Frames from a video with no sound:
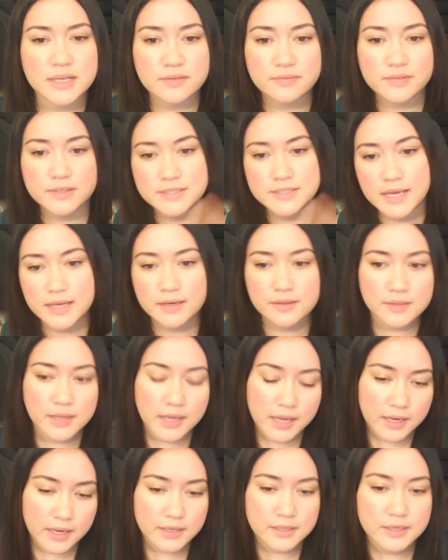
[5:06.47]
of the 10 and the
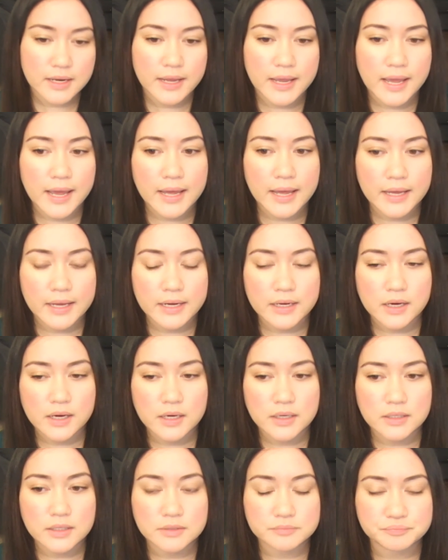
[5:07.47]
8, I
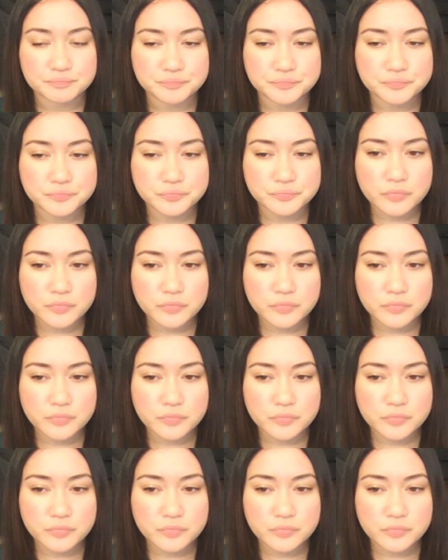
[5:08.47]
had